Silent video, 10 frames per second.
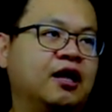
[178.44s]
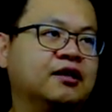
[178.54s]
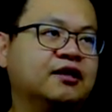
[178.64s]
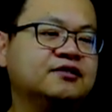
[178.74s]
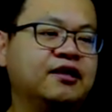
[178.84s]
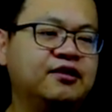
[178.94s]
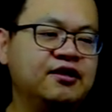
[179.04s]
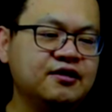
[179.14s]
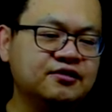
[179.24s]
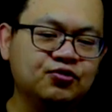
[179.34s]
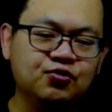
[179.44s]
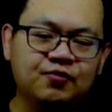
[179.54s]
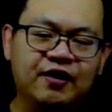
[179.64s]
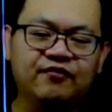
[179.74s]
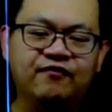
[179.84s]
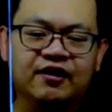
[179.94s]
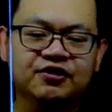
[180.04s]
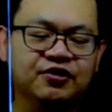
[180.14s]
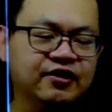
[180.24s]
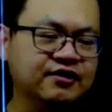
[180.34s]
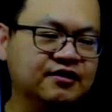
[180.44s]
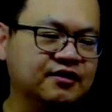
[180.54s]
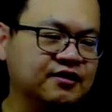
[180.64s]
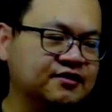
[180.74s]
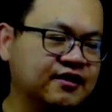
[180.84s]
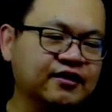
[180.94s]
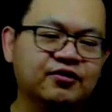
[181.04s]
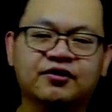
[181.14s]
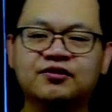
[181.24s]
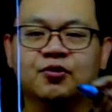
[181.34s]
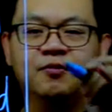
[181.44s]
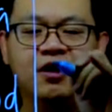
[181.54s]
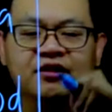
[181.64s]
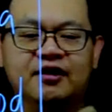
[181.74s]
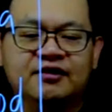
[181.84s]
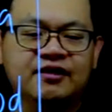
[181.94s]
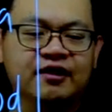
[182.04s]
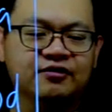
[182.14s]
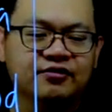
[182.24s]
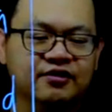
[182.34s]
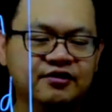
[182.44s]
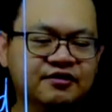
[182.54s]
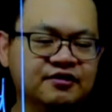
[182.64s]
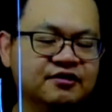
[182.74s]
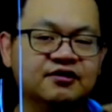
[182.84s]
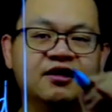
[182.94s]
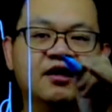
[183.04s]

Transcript: let's say these two manufacturing centers or bottling centers,